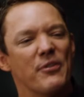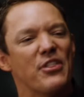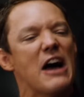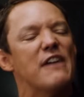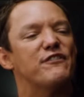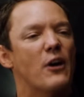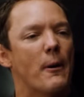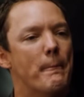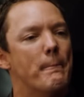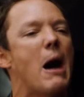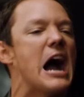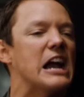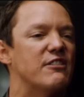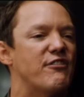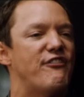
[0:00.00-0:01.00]
How about that for a
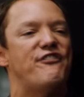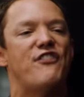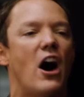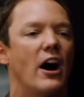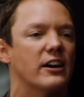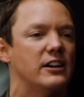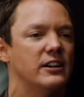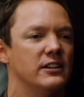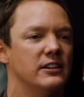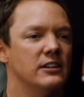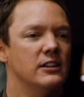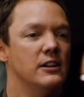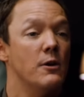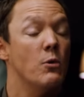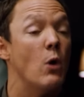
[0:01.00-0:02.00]
mind fuck?
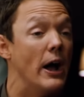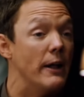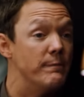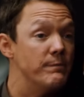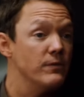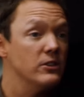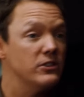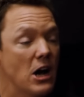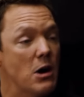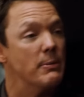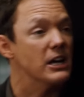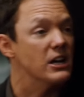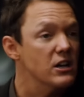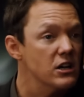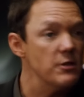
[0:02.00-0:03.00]
What?
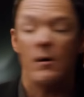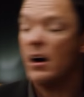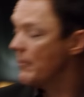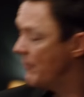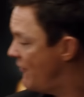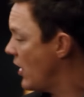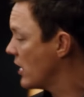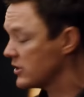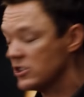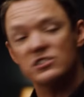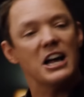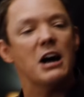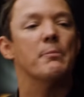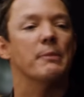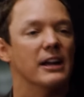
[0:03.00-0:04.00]
Tell me. Come on,
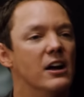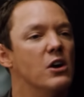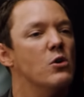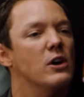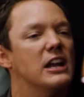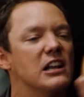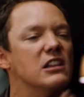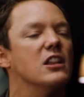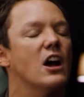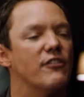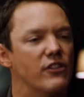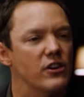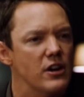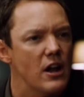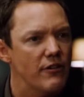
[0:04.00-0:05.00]
fuckers, tell me. He didn't
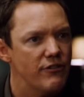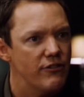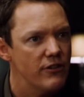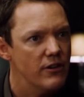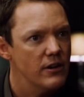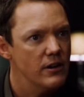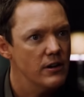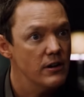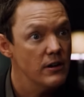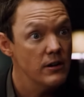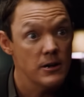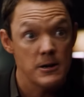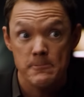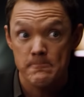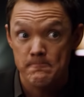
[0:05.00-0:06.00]
love her enough?
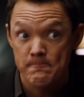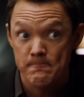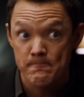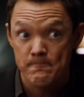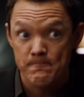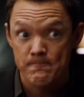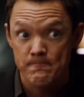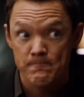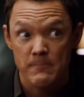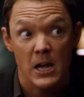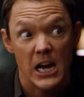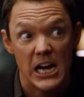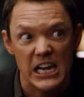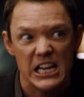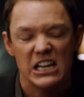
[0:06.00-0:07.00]

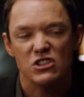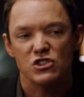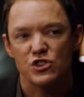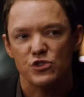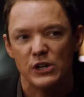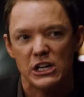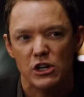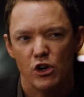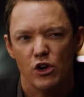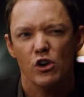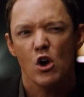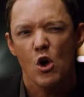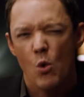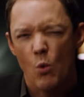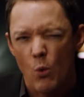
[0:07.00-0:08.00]
He didn't treat
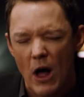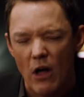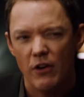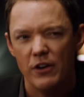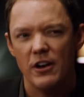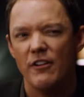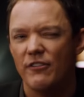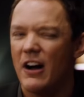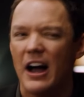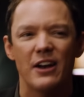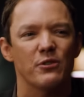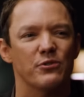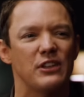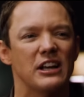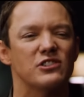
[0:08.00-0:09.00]
her well enough?
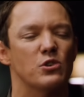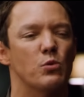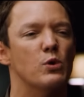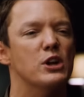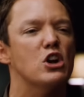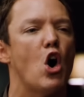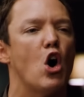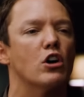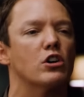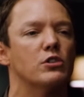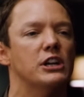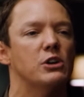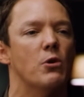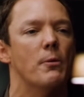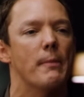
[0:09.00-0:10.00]
I don't think so. We all
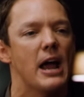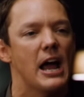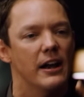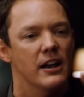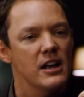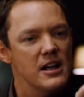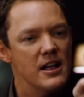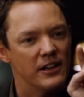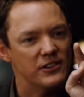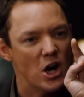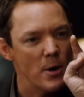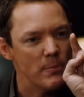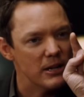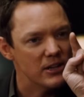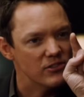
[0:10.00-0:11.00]
agree to a man
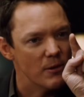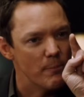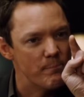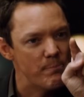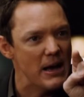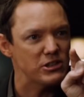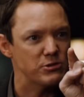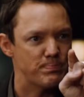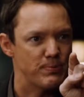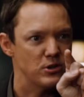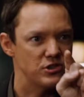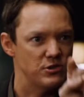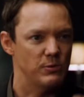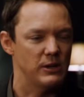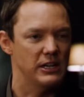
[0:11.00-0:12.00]
that Tommy is the
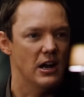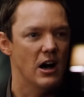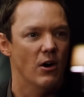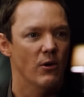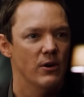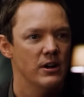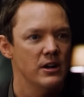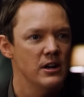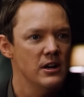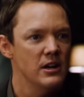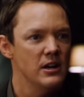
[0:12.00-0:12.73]
best person we know.